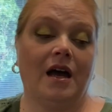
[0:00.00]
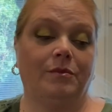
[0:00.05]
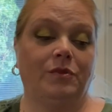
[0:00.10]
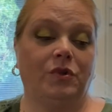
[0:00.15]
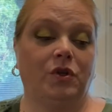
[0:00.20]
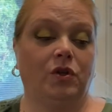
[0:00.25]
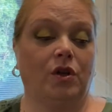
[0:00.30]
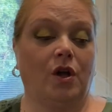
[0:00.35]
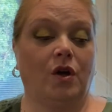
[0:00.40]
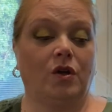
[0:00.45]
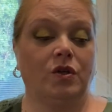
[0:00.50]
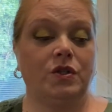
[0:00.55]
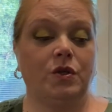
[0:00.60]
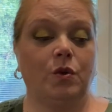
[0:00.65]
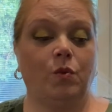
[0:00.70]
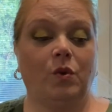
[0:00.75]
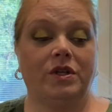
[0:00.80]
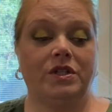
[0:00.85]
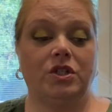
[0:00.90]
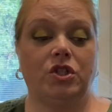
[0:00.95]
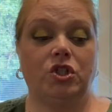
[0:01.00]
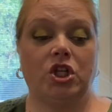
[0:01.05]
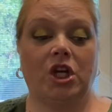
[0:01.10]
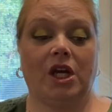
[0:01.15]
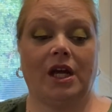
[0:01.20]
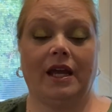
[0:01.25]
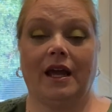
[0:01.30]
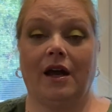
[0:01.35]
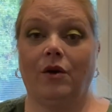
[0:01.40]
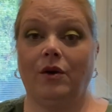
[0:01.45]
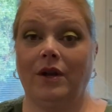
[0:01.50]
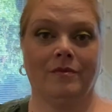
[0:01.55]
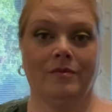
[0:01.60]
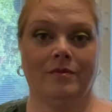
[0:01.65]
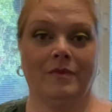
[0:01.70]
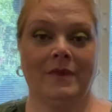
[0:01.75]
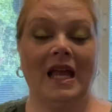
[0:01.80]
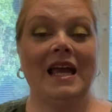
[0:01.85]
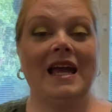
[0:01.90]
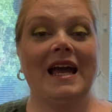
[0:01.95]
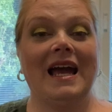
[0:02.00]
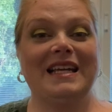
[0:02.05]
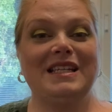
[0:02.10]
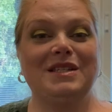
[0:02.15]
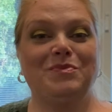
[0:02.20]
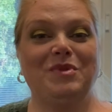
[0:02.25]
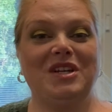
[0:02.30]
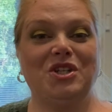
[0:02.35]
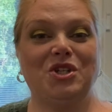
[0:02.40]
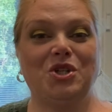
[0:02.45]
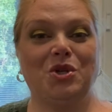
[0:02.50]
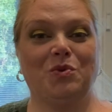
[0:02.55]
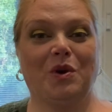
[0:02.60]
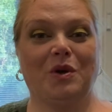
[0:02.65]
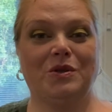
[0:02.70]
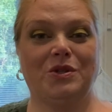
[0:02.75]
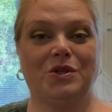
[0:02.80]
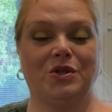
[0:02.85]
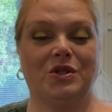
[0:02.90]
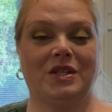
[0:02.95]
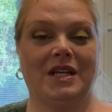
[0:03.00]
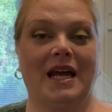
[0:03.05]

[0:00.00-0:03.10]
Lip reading: You'll also want to check out Expedition Roasters.